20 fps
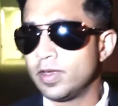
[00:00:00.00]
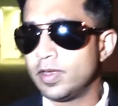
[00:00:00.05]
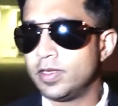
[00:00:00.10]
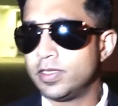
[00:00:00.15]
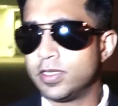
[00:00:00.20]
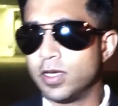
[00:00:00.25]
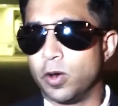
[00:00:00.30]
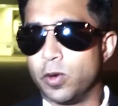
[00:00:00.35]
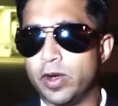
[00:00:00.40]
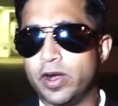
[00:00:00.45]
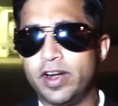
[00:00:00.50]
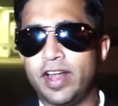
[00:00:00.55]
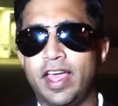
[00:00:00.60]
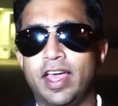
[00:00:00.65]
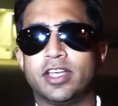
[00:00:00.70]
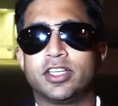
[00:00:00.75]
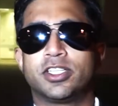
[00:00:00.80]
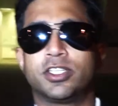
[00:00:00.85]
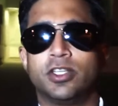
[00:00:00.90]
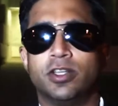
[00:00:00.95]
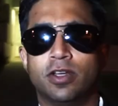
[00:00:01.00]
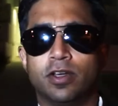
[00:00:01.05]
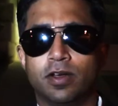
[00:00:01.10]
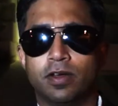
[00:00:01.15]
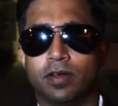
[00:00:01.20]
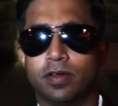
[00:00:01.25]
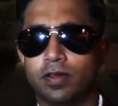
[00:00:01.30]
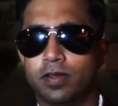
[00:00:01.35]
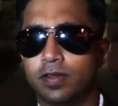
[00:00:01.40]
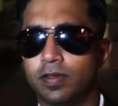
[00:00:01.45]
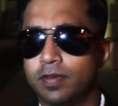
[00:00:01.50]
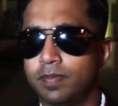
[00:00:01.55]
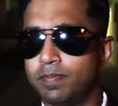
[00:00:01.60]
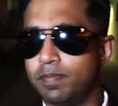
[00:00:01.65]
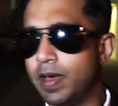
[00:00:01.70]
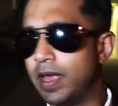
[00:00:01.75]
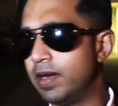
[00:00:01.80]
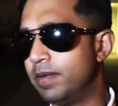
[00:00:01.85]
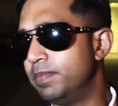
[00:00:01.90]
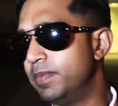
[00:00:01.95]
So international
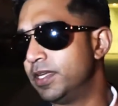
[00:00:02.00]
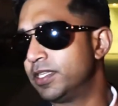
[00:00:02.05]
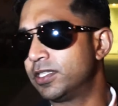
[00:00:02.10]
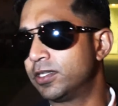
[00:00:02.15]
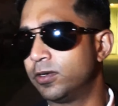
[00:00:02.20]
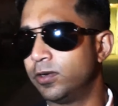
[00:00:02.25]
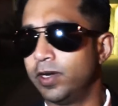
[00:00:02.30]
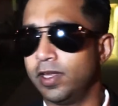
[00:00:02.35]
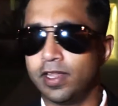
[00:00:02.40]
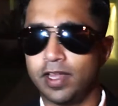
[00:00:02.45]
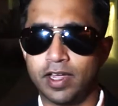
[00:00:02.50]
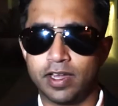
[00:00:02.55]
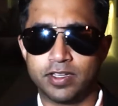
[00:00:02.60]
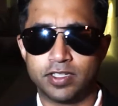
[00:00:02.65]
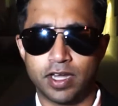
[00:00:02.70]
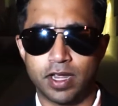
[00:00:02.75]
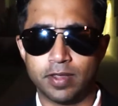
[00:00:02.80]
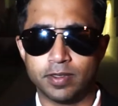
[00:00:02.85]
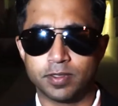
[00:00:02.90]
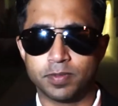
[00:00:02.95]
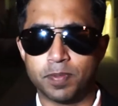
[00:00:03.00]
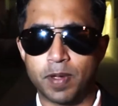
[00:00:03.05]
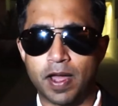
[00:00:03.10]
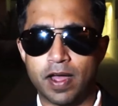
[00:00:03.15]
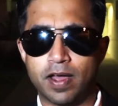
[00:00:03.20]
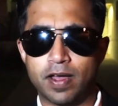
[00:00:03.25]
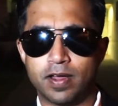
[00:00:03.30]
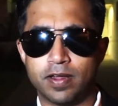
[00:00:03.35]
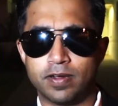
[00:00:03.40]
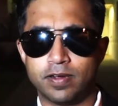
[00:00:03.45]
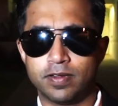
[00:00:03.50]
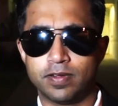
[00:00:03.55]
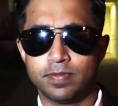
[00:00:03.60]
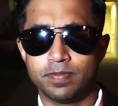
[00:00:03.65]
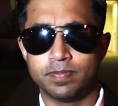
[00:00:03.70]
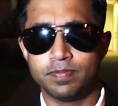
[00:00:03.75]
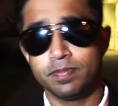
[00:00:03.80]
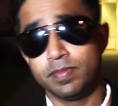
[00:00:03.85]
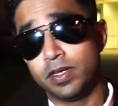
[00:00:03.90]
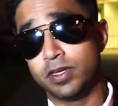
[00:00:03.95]
men of mystery like James Bond
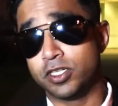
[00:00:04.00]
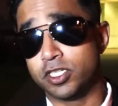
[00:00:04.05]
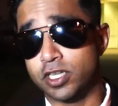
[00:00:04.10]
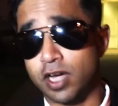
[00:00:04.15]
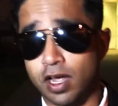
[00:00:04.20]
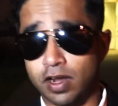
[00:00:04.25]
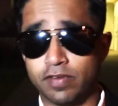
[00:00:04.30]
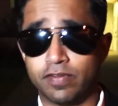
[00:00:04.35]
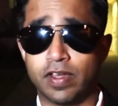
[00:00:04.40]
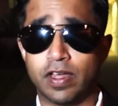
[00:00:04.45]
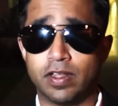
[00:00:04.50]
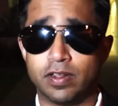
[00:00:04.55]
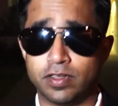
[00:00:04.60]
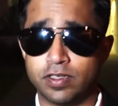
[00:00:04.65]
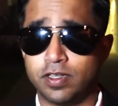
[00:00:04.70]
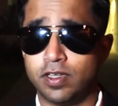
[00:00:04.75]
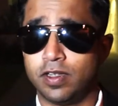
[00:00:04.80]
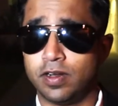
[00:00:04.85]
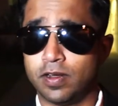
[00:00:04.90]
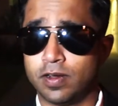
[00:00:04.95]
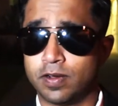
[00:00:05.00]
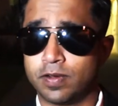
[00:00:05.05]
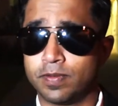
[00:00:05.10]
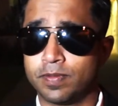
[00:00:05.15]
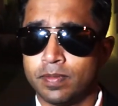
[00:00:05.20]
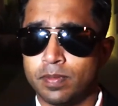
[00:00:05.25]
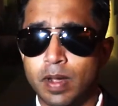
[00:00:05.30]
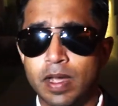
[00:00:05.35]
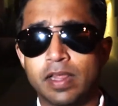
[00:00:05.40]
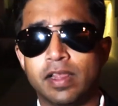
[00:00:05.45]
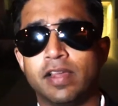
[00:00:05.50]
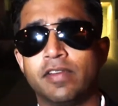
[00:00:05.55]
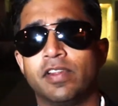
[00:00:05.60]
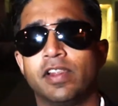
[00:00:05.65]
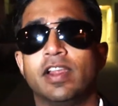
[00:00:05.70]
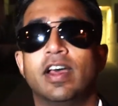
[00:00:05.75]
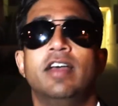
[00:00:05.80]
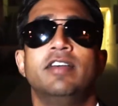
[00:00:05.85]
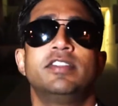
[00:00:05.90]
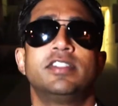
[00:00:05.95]
and Sean Valentino might live a
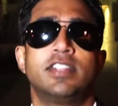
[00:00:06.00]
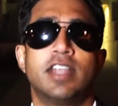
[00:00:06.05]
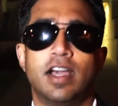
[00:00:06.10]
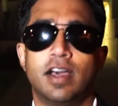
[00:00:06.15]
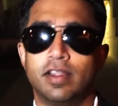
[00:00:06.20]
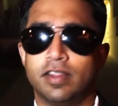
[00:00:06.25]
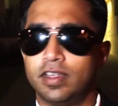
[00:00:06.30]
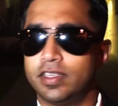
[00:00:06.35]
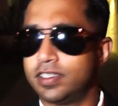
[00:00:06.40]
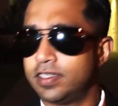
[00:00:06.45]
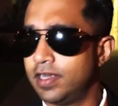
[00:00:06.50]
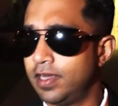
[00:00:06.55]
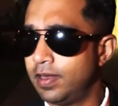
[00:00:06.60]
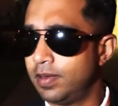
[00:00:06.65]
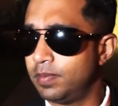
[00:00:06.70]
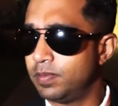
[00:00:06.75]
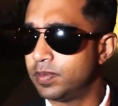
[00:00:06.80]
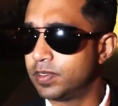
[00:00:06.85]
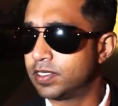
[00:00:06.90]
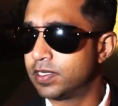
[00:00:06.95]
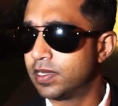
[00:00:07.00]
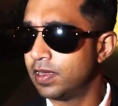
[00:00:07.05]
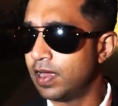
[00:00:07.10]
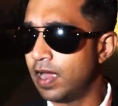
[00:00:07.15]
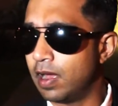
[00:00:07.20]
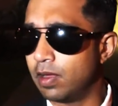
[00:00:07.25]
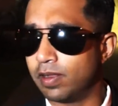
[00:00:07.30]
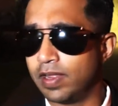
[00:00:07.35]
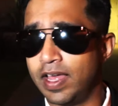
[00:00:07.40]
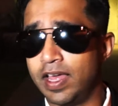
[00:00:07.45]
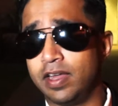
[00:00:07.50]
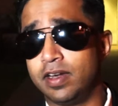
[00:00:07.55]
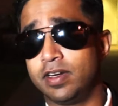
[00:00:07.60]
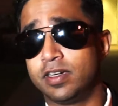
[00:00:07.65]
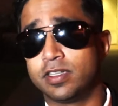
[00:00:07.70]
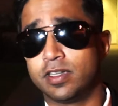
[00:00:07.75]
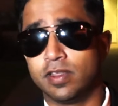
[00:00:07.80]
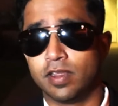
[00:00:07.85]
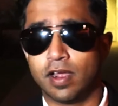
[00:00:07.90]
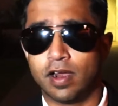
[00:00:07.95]
lifestyle that seems
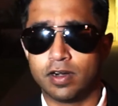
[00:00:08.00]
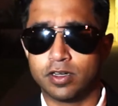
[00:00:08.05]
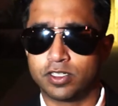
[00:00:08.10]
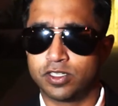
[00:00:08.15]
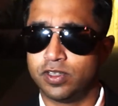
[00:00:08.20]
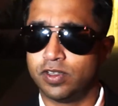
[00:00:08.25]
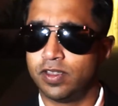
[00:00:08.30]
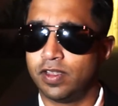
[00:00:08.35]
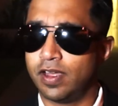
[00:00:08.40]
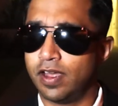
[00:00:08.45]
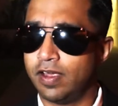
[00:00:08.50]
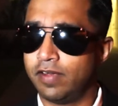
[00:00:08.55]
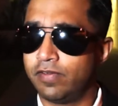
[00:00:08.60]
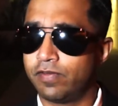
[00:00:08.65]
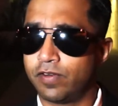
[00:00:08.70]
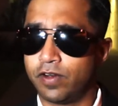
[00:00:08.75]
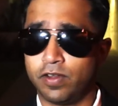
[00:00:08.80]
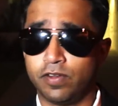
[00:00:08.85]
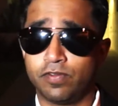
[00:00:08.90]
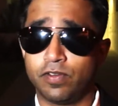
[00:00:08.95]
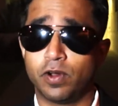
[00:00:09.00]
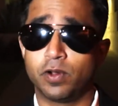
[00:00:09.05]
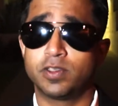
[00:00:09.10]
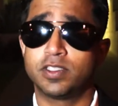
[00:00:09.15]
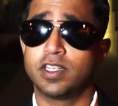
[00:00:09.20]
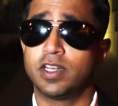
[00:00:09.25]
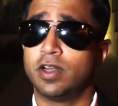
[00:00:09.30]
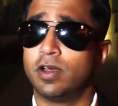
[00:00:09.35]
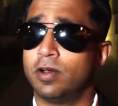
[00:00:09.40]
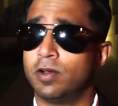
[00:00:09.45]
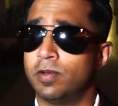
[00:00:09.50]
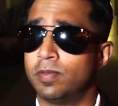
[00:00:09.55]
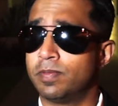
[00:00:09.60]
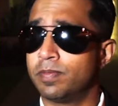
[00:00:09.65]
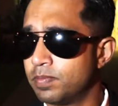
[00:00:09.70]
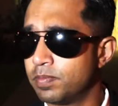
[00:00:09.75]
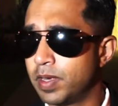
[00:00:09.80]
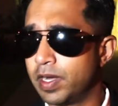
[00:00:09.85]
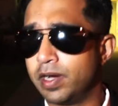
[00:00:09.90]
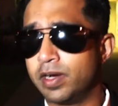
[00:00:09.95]
outlandish and larger than life for you folks at home.
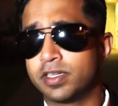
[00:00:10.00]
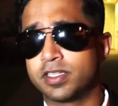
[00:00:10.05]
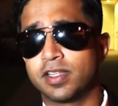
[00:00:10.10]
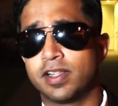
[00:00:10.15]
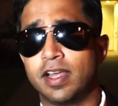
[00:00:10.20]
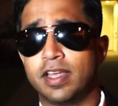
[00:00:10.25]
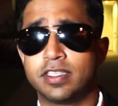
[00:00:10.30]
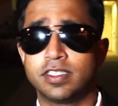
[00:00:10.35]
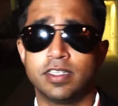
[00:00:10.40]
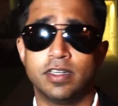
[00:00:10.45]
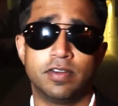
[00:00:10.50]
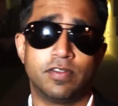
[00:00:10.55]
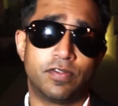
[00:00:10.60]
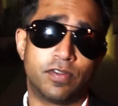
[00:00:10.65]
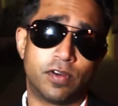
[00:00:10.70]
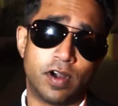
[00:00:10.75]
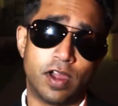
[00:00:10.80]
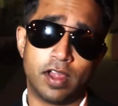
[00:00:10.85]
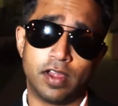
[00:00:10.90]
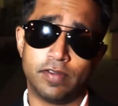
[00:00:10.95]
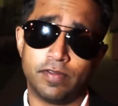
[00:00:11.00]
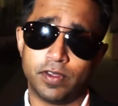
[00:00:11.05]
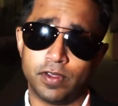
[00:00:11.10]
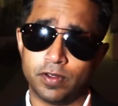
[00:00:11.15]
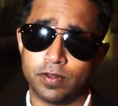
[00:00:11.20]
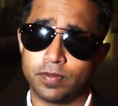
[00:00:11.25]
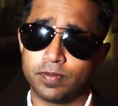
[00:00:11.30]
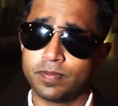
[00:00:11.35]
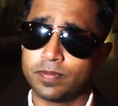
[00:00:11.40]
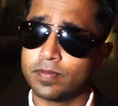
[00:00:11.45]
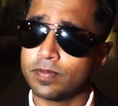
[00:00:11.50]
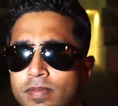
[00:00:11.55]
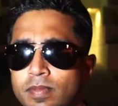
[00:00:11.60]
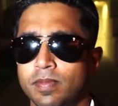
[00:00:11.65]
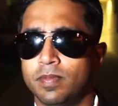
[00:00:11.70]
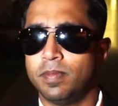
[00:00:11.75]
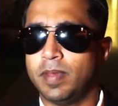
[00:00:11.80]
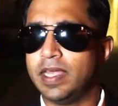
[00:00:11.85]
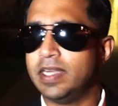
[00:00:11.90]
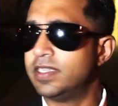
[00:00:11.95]
But here's a lesson for all of you.
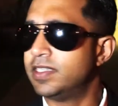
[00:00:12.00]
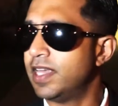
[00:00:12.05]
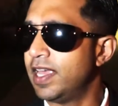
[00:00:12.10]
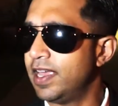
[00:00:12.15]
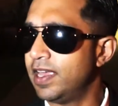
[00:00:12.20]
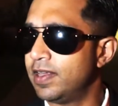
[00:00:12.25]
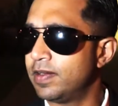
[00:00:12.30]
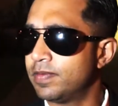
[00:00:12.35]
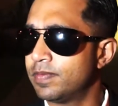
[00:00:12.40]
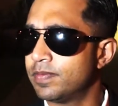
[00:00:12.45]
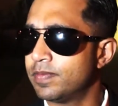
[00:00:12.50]
Maintain